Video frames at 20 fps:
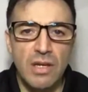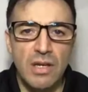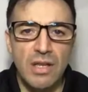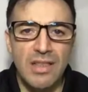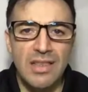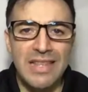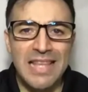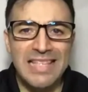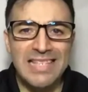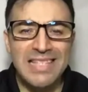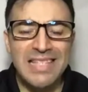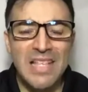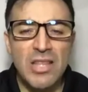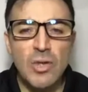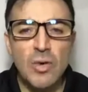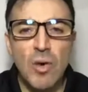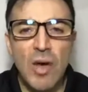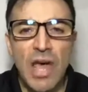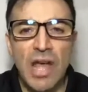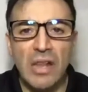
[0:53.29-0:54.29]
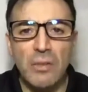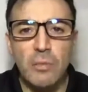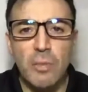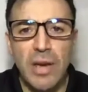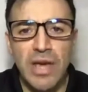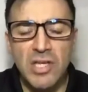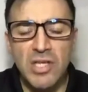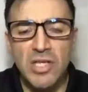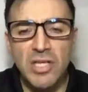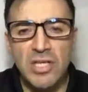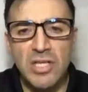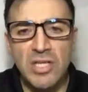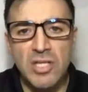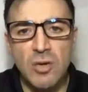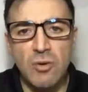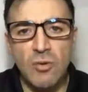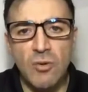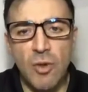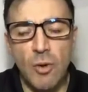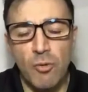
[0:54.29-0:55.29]
destined to help patients
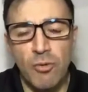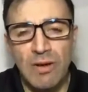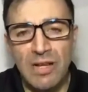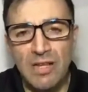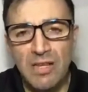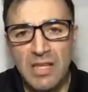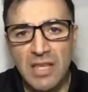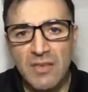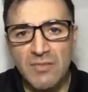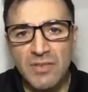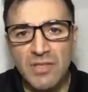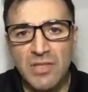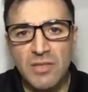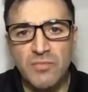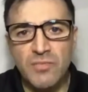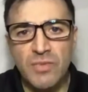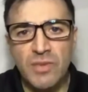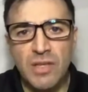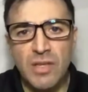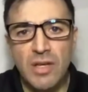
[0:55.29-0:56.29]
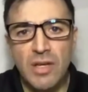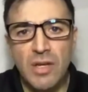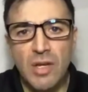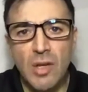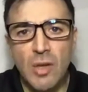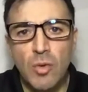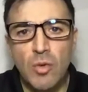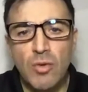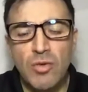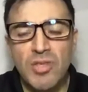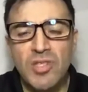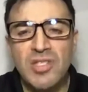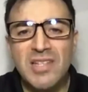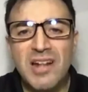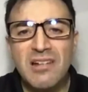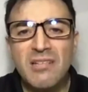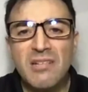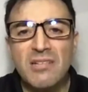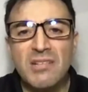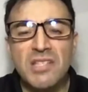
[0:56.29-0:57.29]
or their relatives to
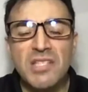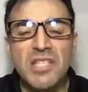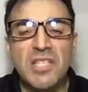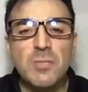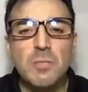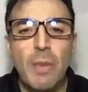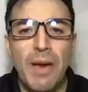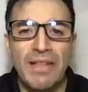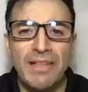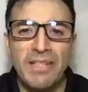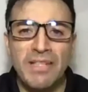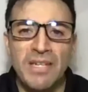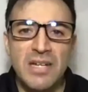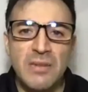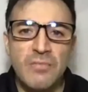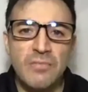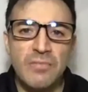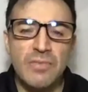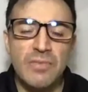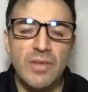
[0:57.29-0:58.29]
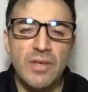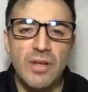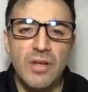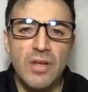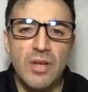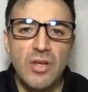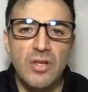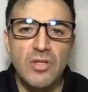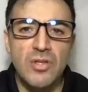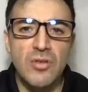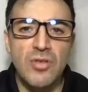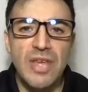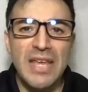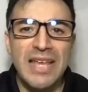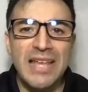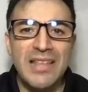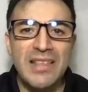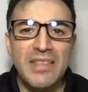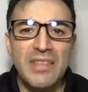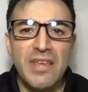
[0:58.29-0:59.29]
understand the disease better so they
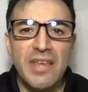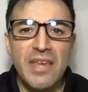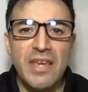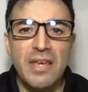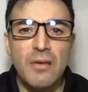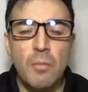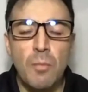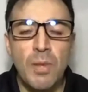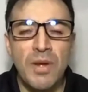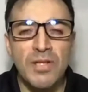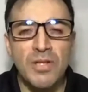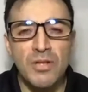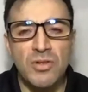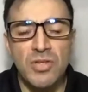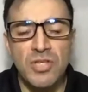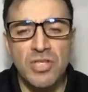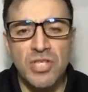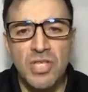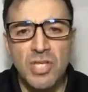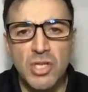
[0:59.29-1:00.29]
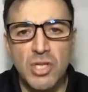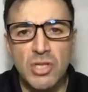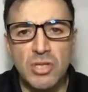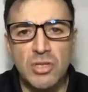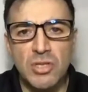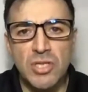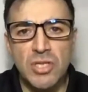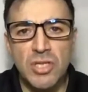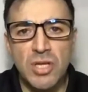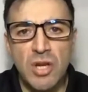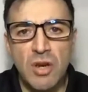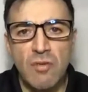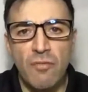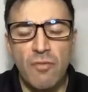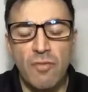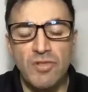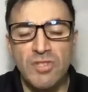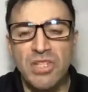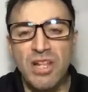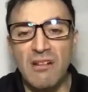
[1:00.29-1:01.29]
can take better decisions for
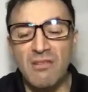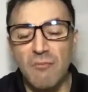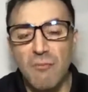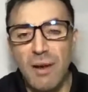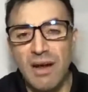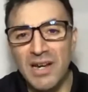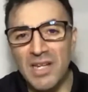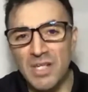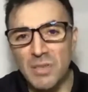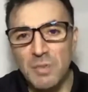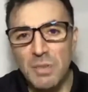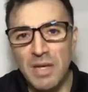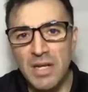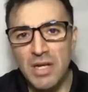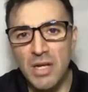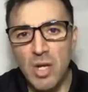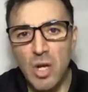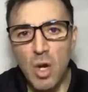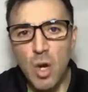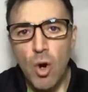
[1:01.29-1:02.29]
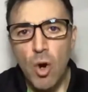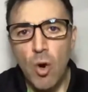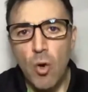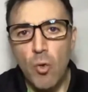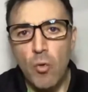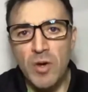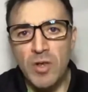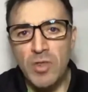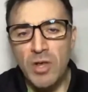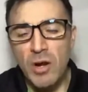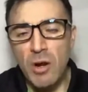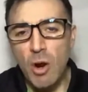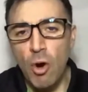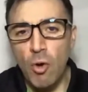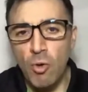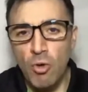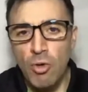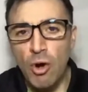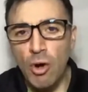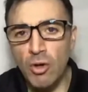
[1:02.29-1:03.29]
self-management or with their
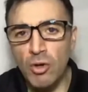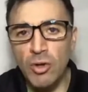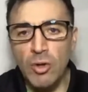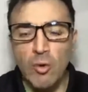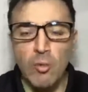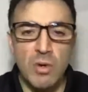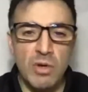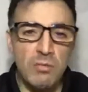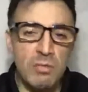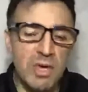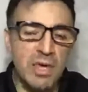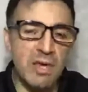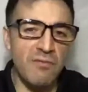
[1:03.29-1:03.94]
own doctor or with me if